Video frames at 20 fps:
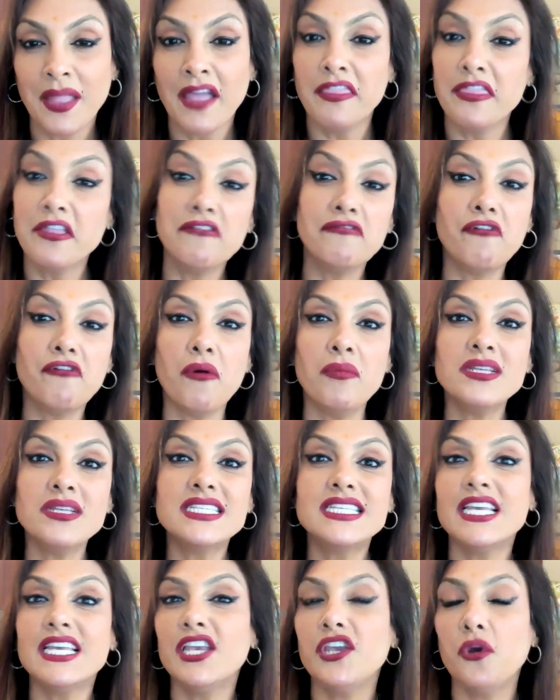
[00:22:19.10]
the former
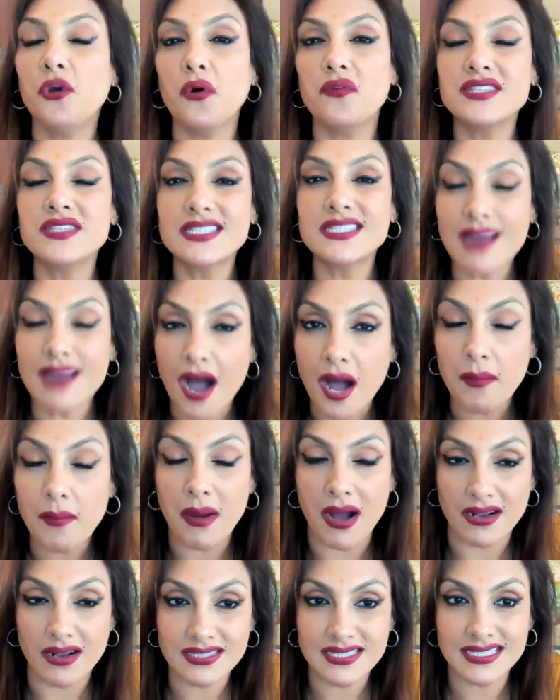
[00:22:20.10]
CEO of
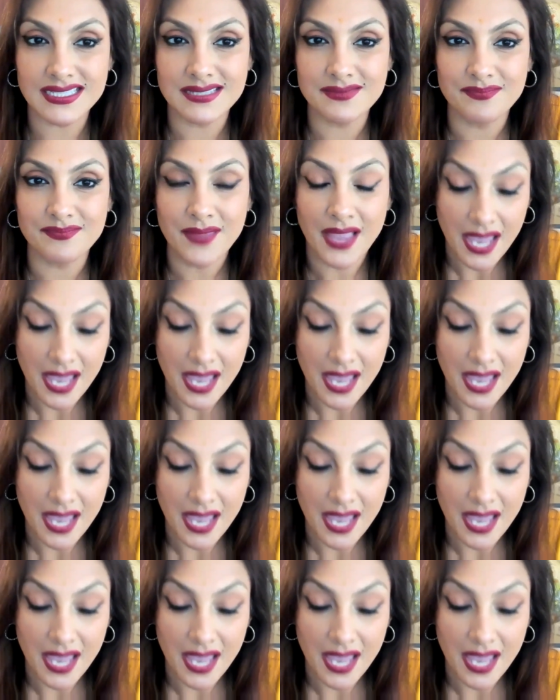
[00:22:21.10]
Starbucks,